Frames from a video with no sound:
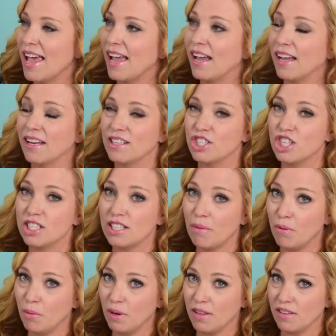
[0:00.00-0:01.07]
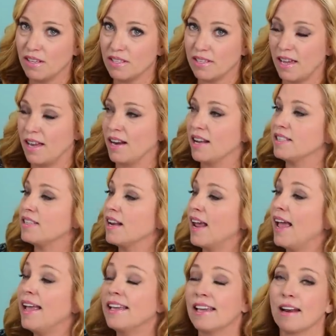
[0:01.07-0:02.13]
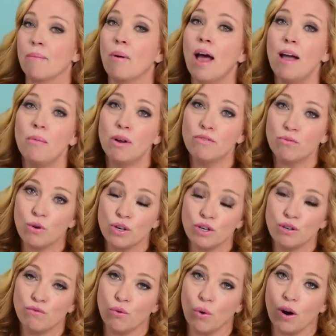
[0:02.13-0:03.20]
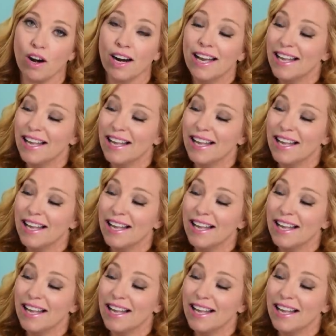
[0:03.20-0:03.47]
And she sent me one of these, and I said, hey, can I buy one for you for